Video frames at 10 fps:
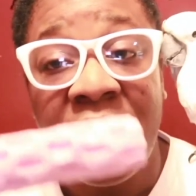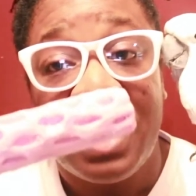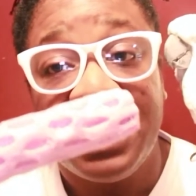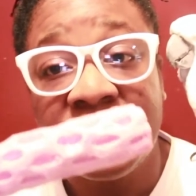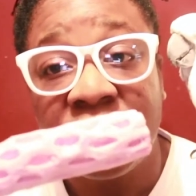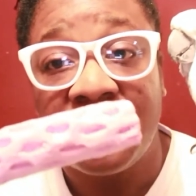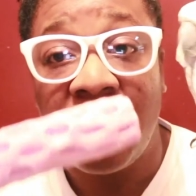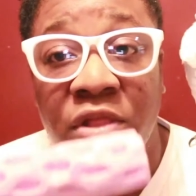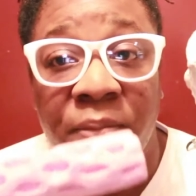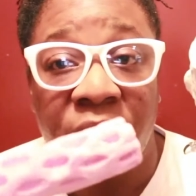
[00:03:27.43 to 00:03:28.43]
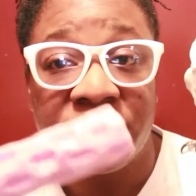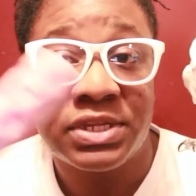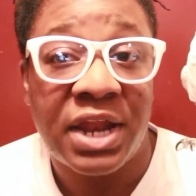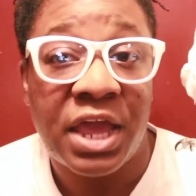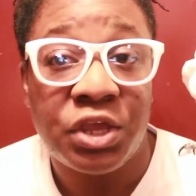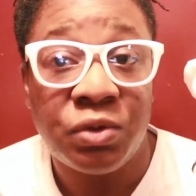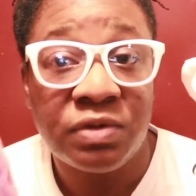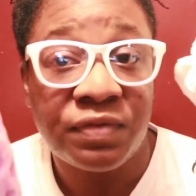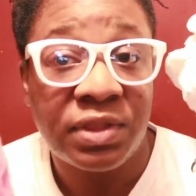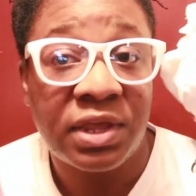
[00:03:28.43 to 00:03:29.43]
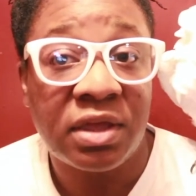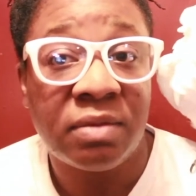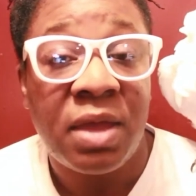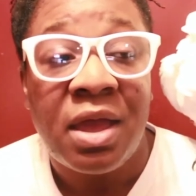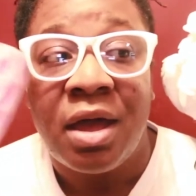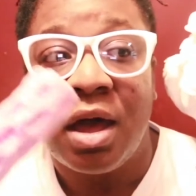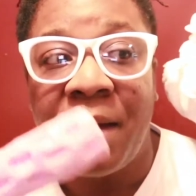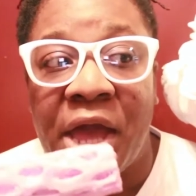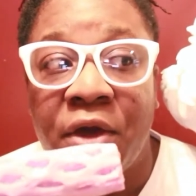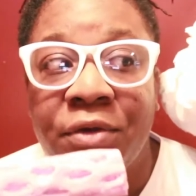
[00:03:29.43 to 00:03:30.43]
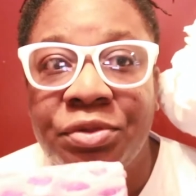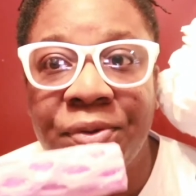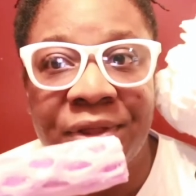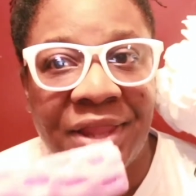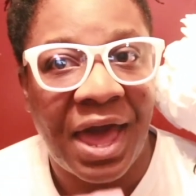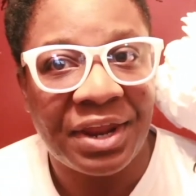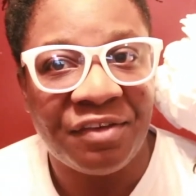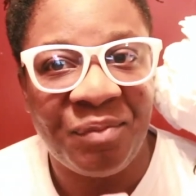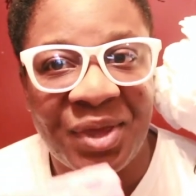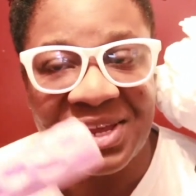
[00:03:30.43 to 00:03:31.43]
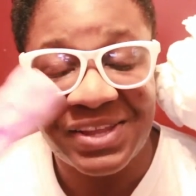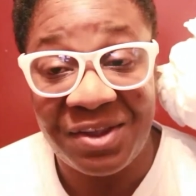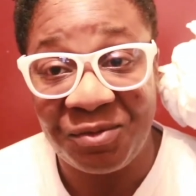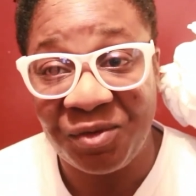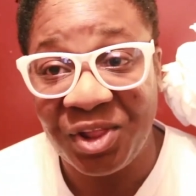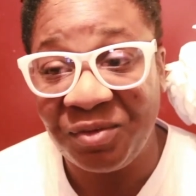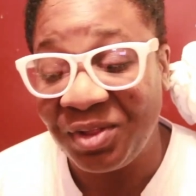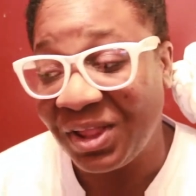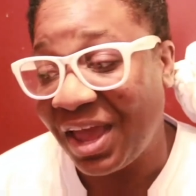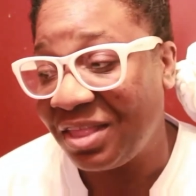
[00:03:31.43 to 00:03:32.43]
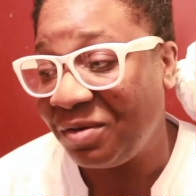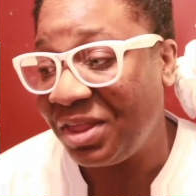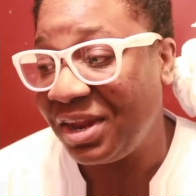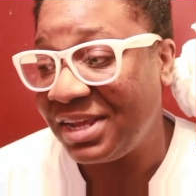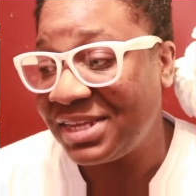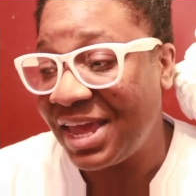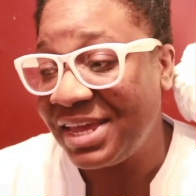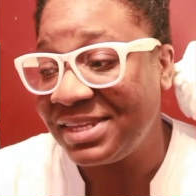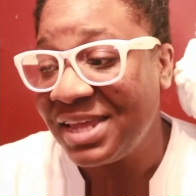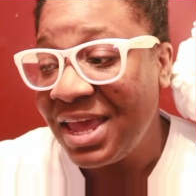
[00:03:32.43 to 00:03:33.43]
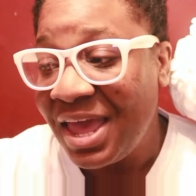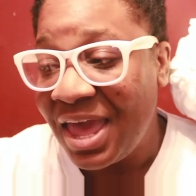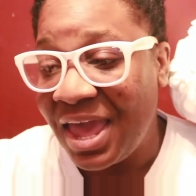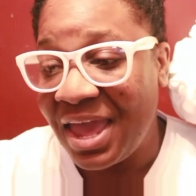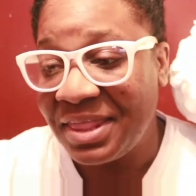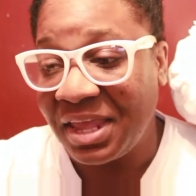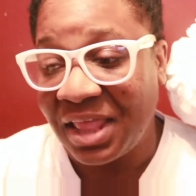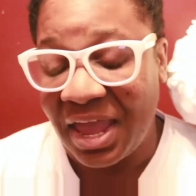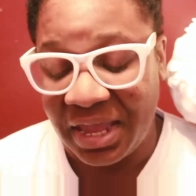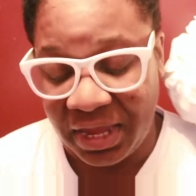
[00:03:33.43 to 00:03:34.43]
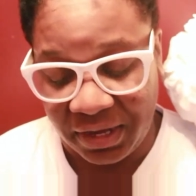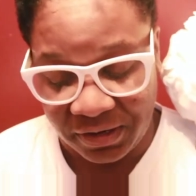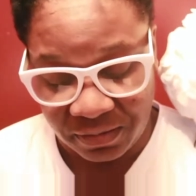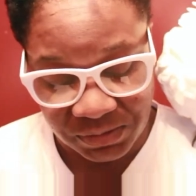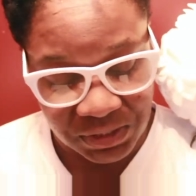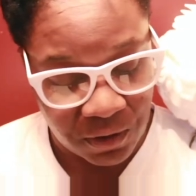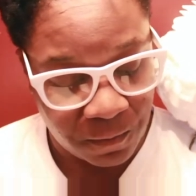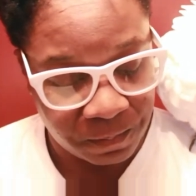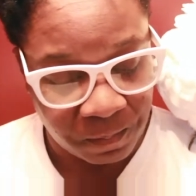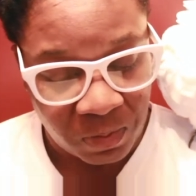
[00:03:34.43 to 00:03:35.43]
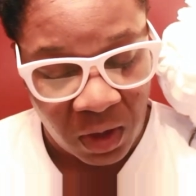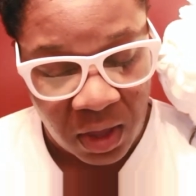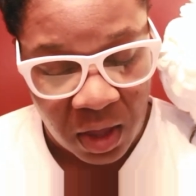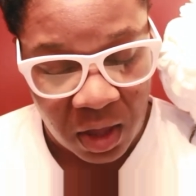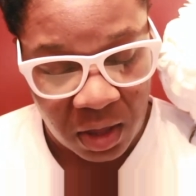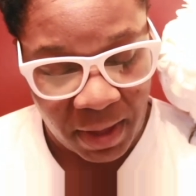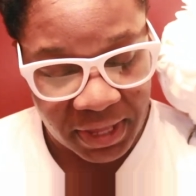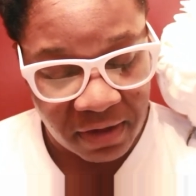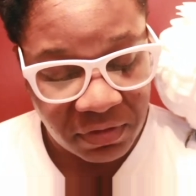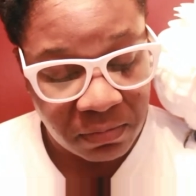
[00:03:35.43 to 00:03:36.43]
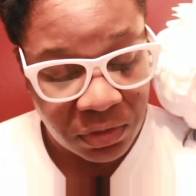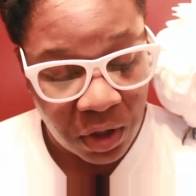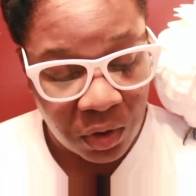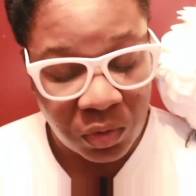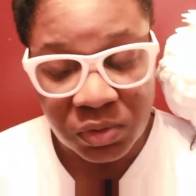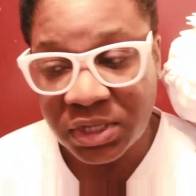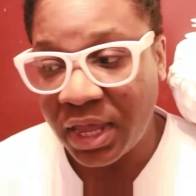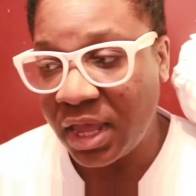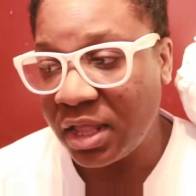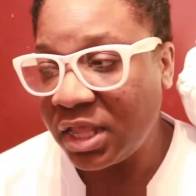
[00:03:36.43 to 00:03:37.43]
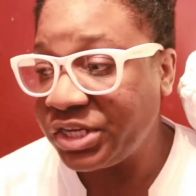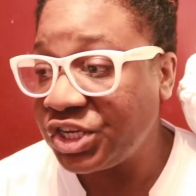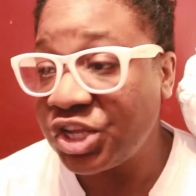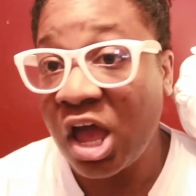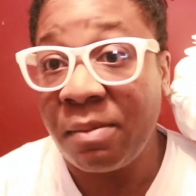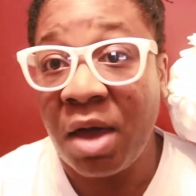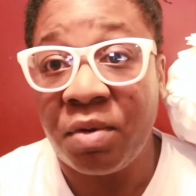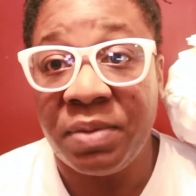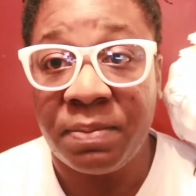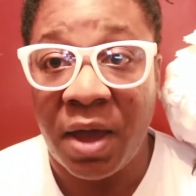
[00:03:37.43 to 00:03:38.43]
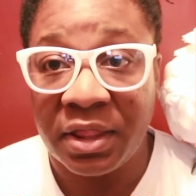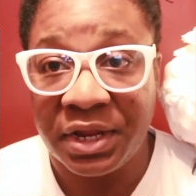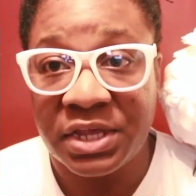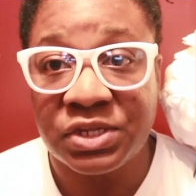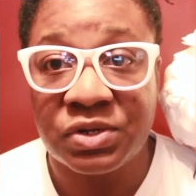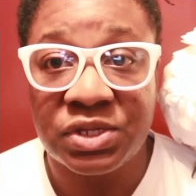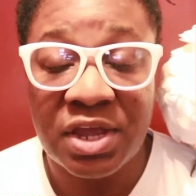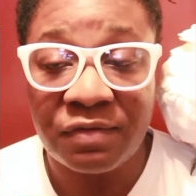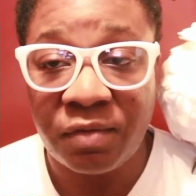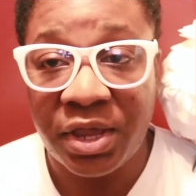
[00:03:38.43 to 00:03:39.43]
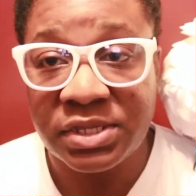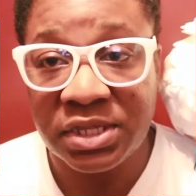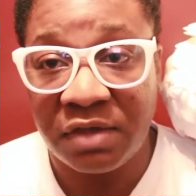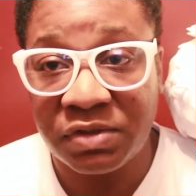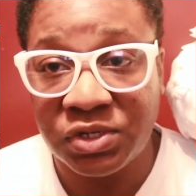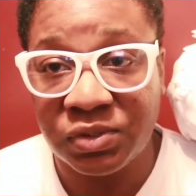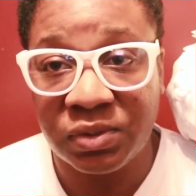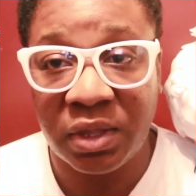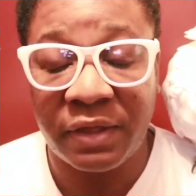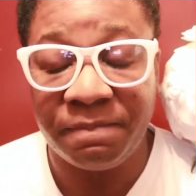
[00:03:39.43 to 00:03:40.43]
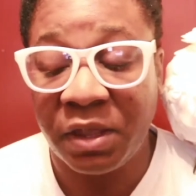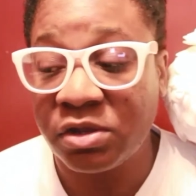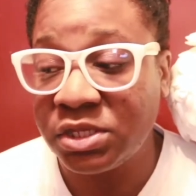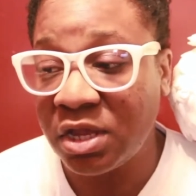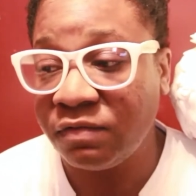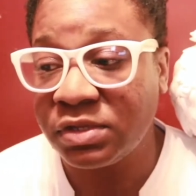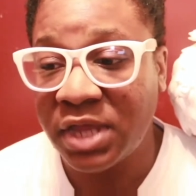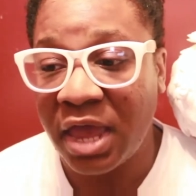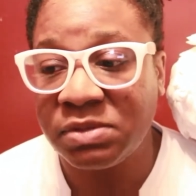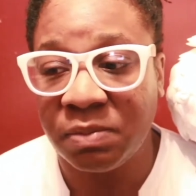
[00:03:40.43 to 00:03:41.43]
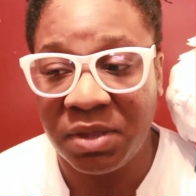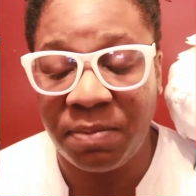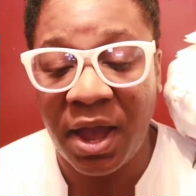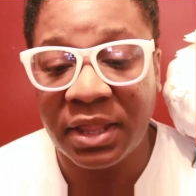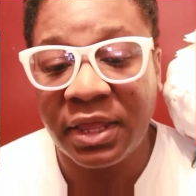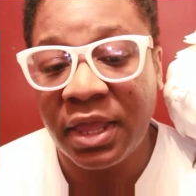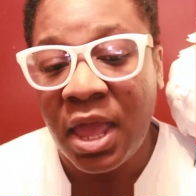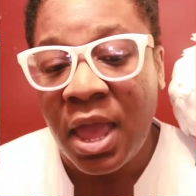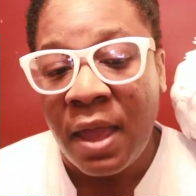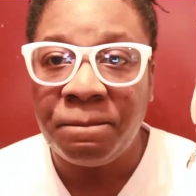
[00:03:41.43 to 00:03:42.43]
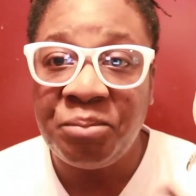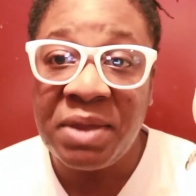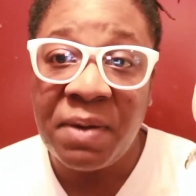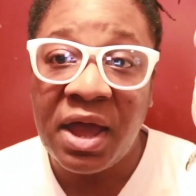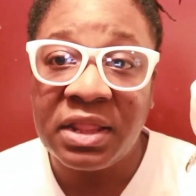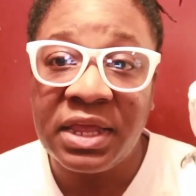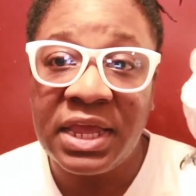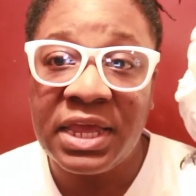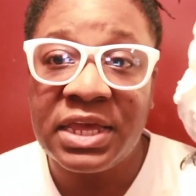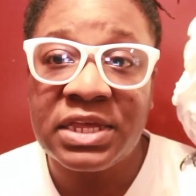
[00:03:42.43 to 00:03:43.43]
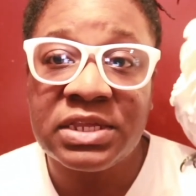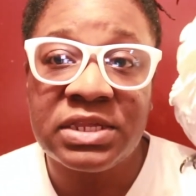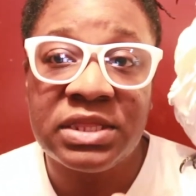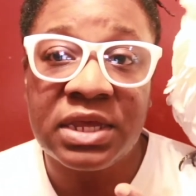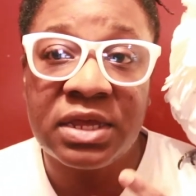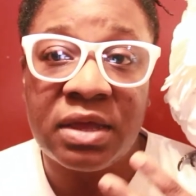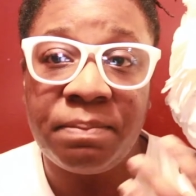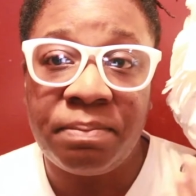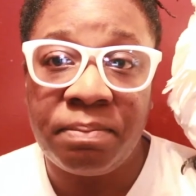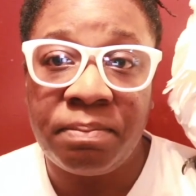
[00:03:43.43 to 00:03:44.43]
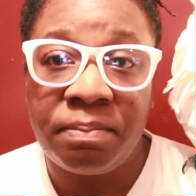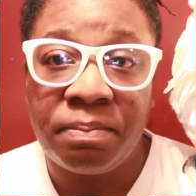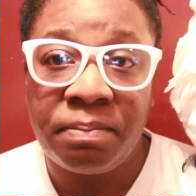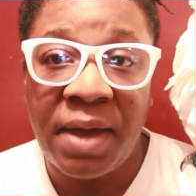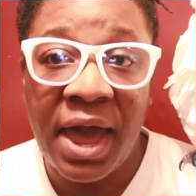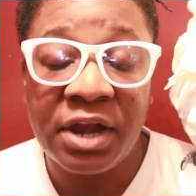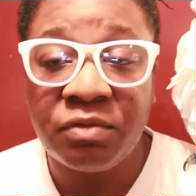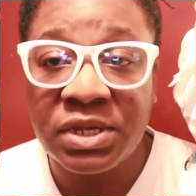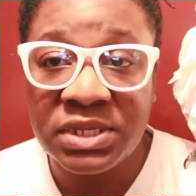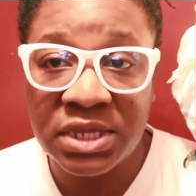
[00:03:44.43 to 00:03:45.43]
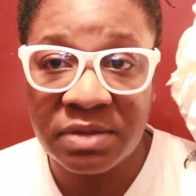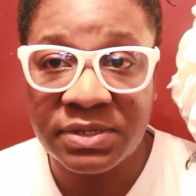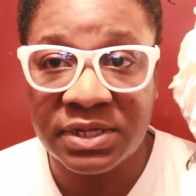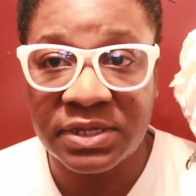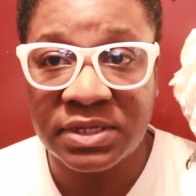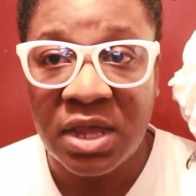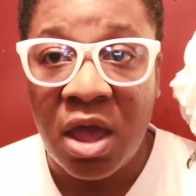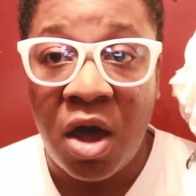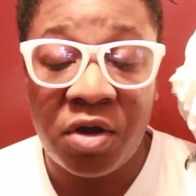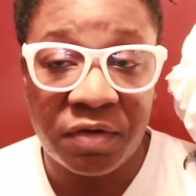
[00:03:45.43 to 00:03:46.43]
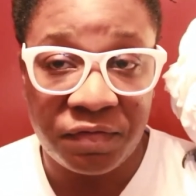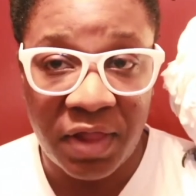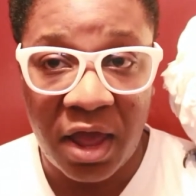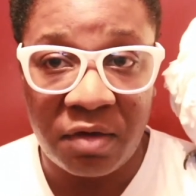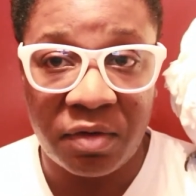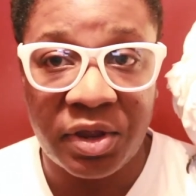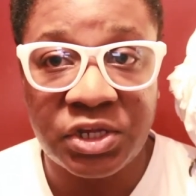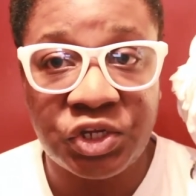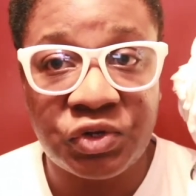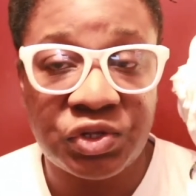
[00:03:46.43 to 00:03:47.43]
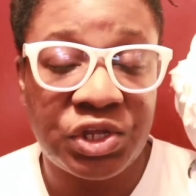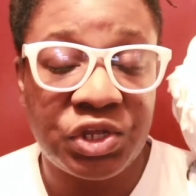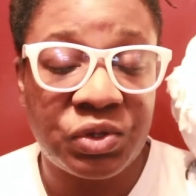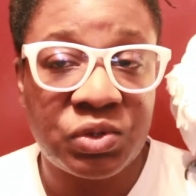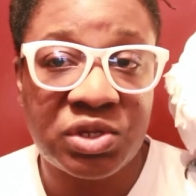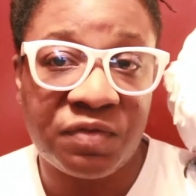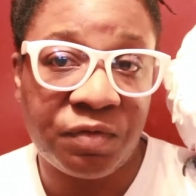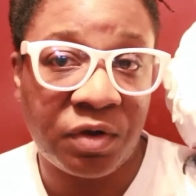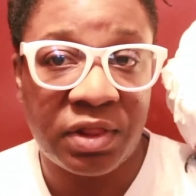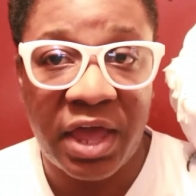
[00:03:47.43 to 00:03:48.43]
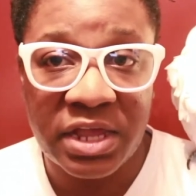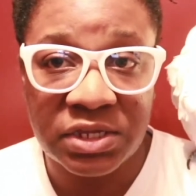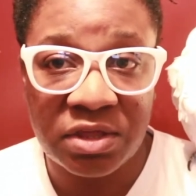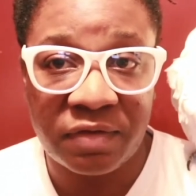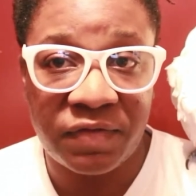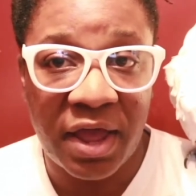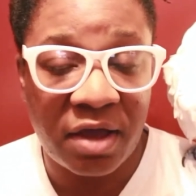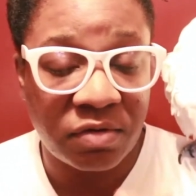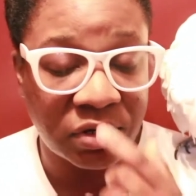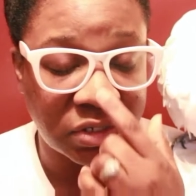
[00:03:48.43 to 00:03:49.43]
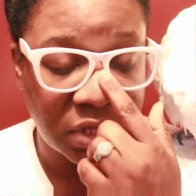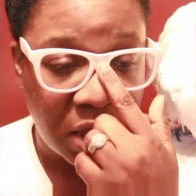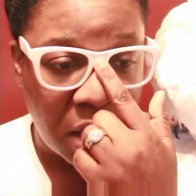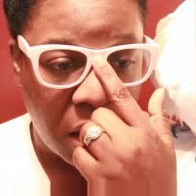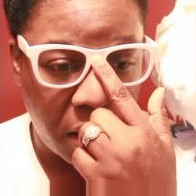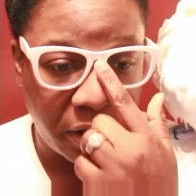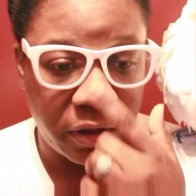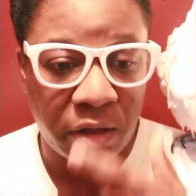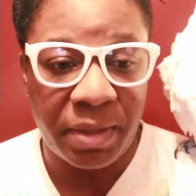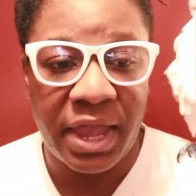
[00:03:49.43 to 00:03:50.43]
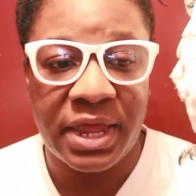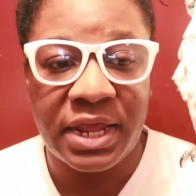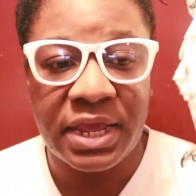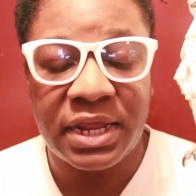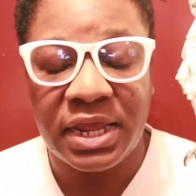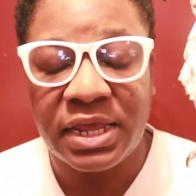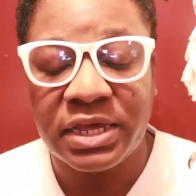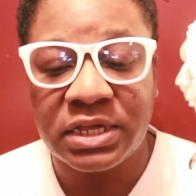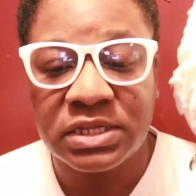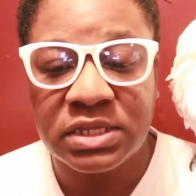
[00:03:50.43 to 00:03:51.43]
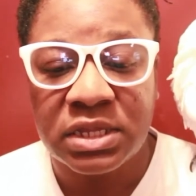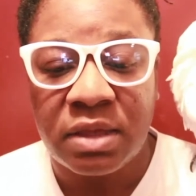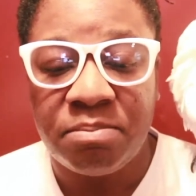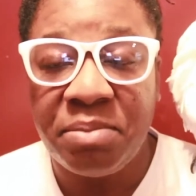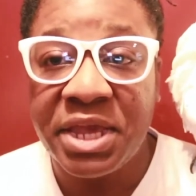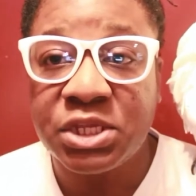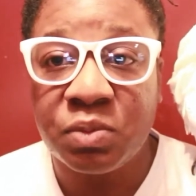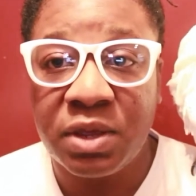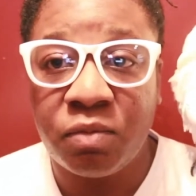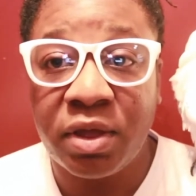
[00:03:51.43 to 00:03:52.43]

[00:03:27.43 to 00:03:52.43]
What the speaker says: These are the only purchase that I use for them. I go through a lot of them because they really like the way that they taste, and they like eating them. So I give them those, and let's just talk about what bee pollen is. There are several ways to give it to. There are several types of bee pollen. Bee pollen is the powdery substance on a flower. It's usually used to fertilize other flowers, and it is mixed with